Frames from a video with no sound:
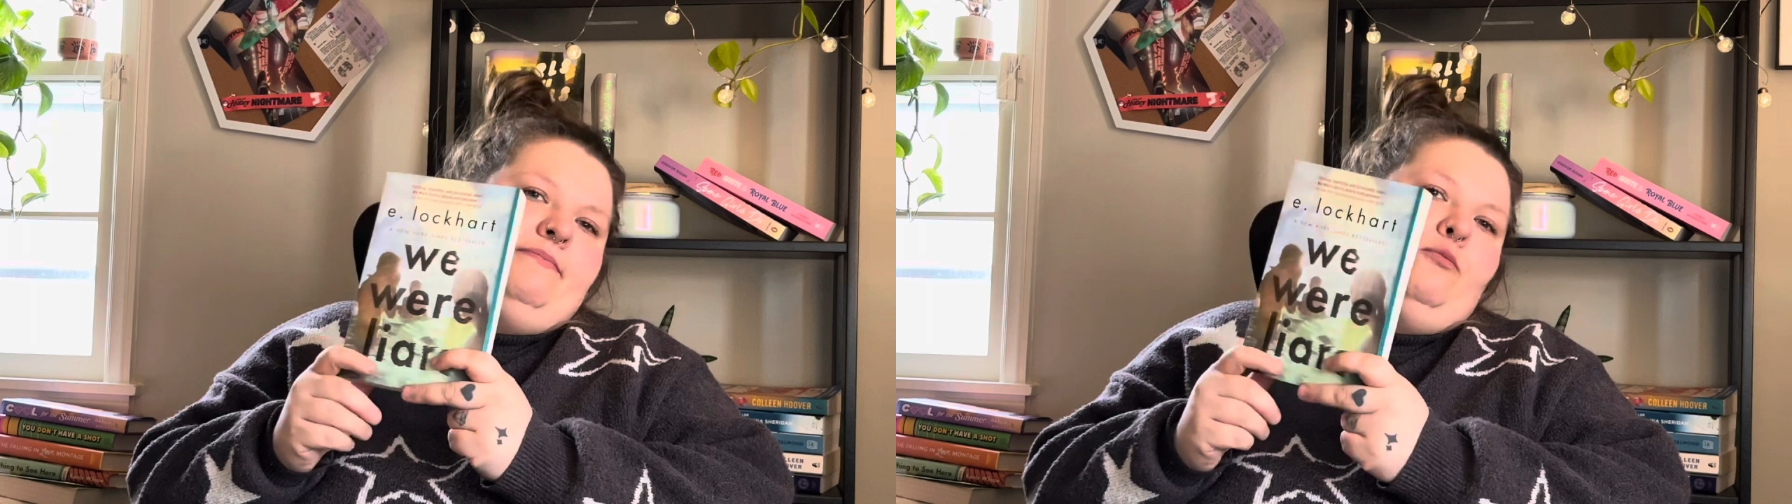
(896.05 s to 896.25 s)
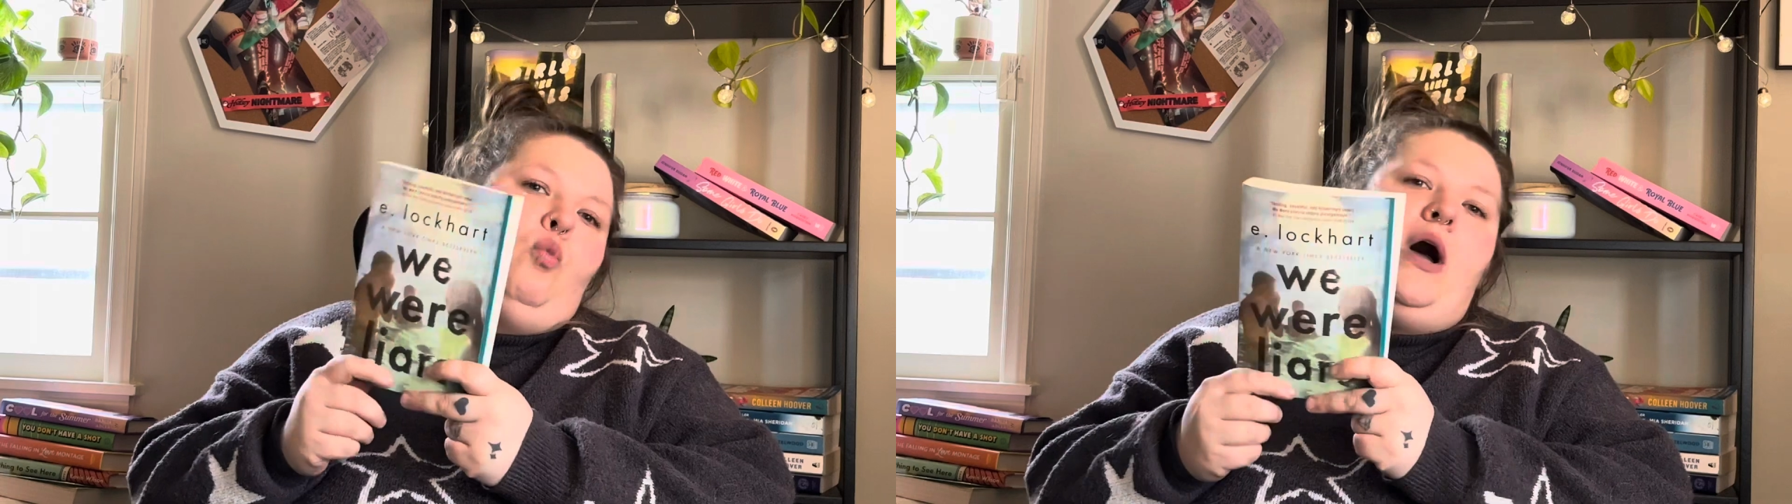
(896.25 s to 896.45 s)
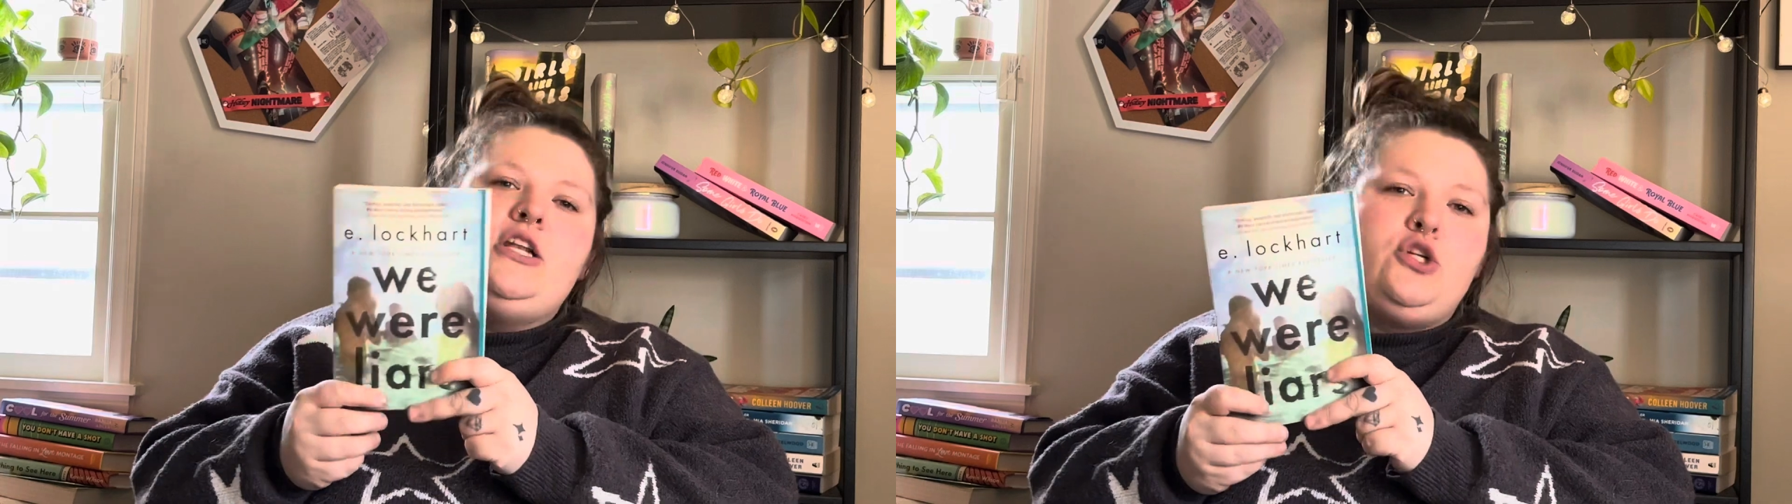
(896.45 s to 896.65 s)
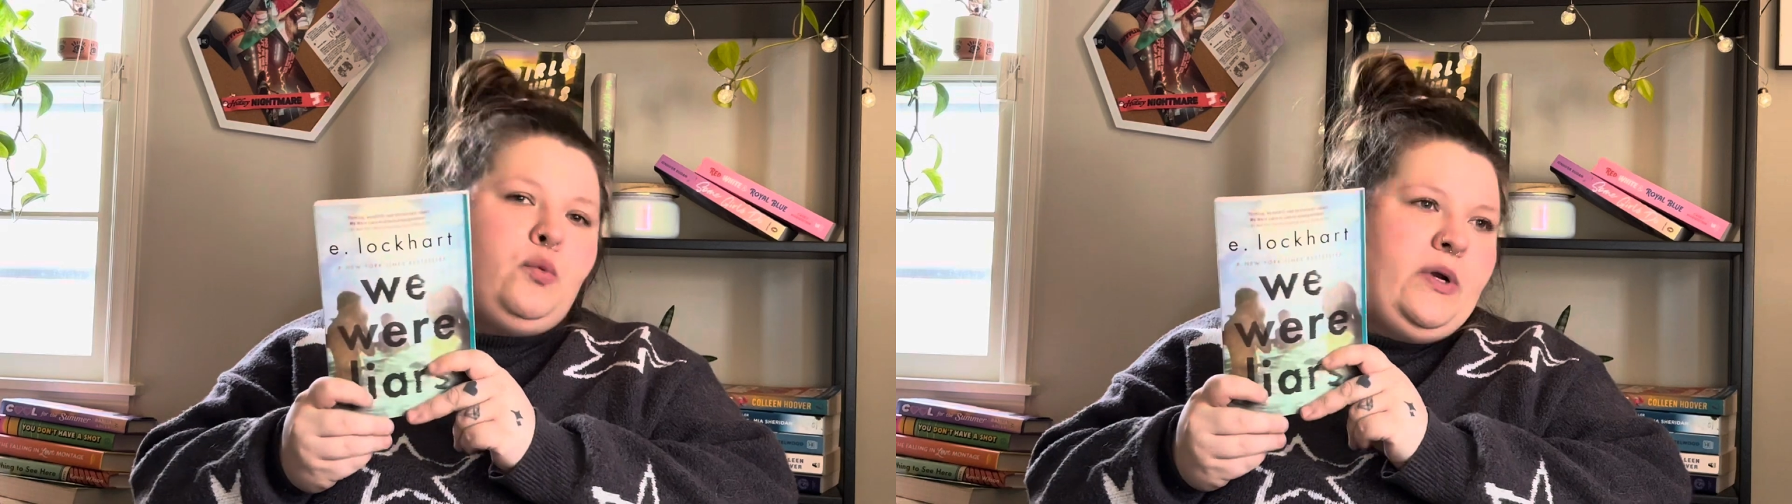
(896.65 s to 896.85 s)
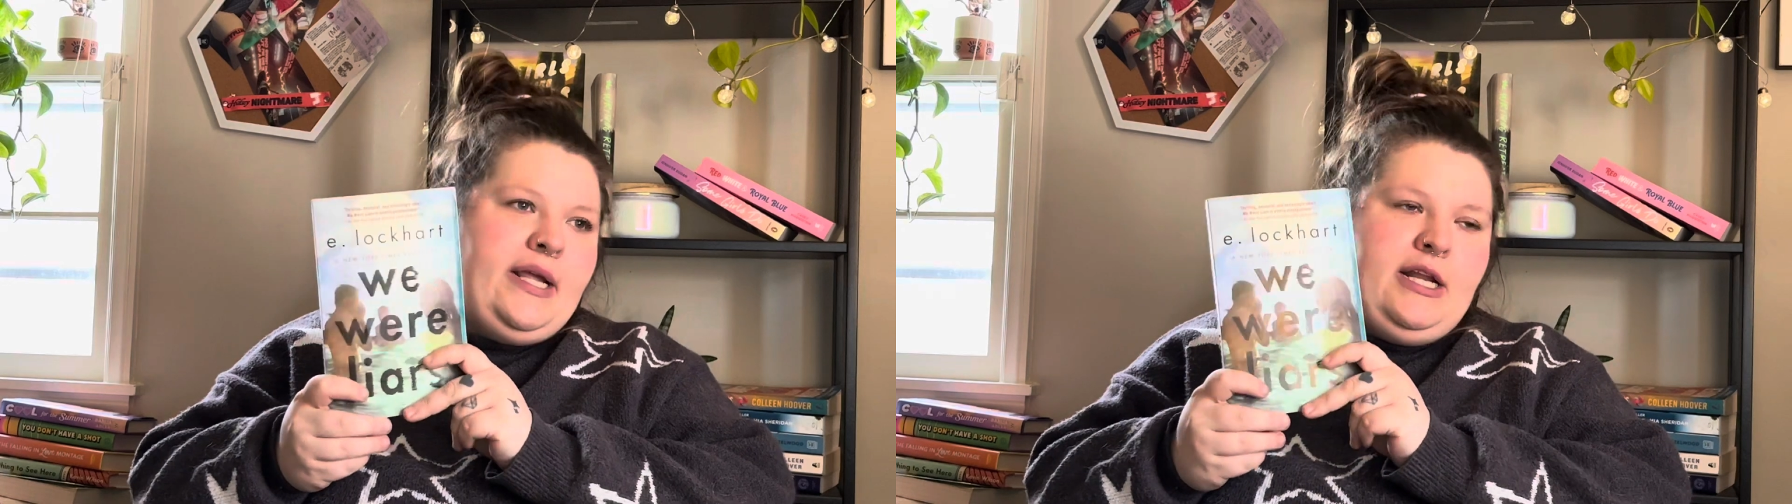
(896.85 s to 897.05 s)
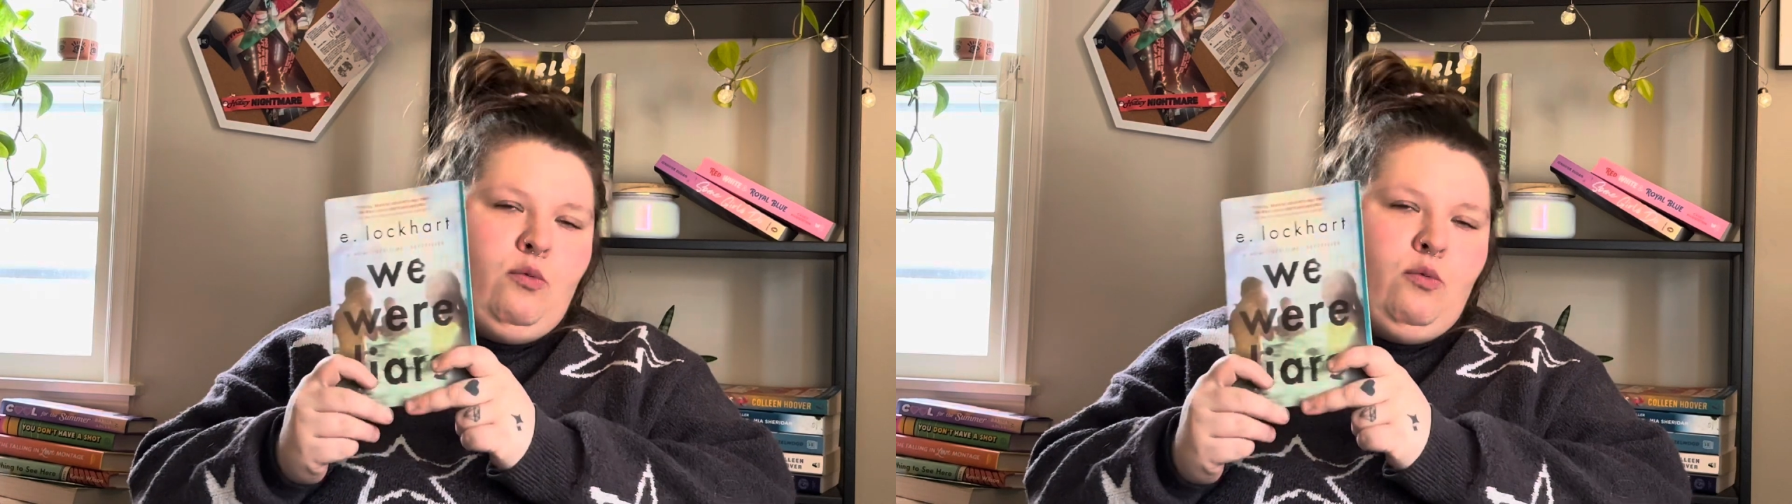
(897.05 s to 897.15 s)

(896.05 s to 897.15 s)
want to read,